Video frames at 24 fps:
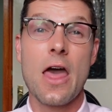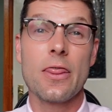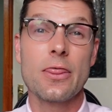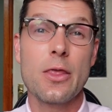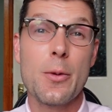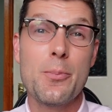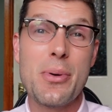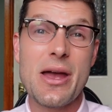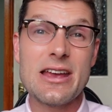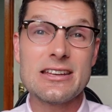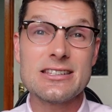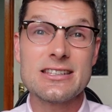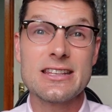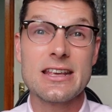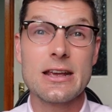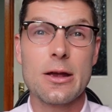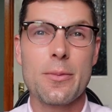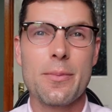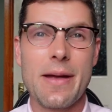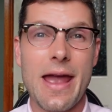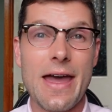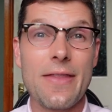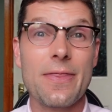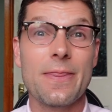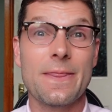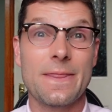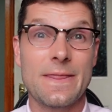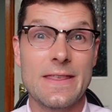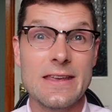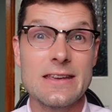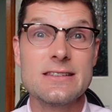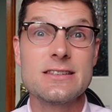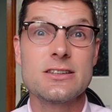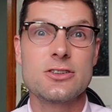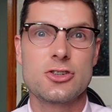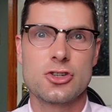The best thing about
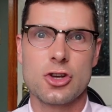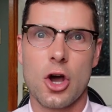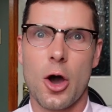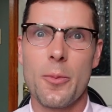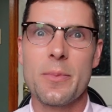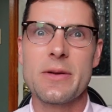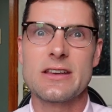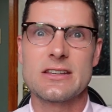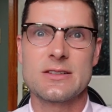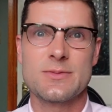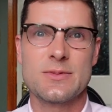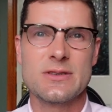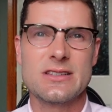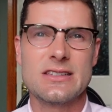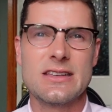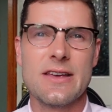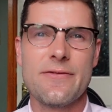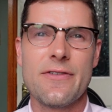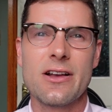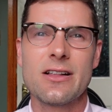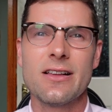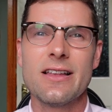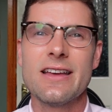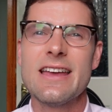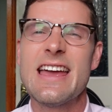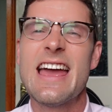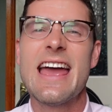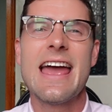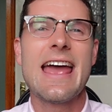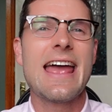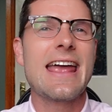this topic specifically